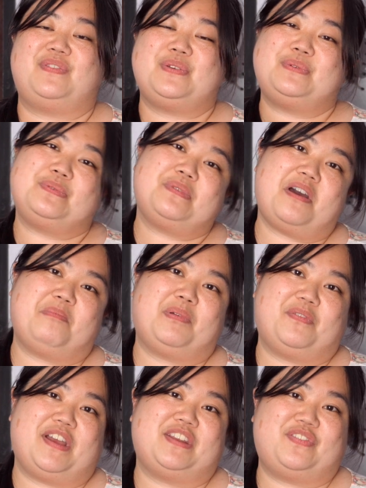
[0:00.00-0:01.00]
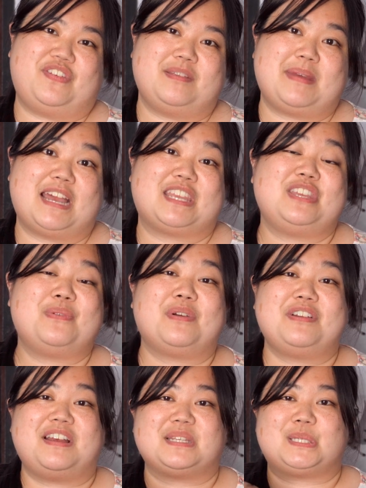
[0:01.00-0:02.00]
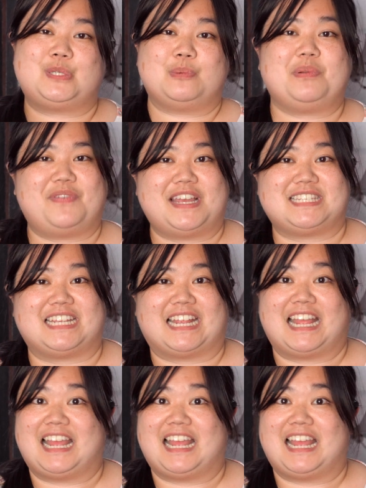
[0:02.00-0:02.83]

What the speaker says: you do not provide feedback, you are not supervising.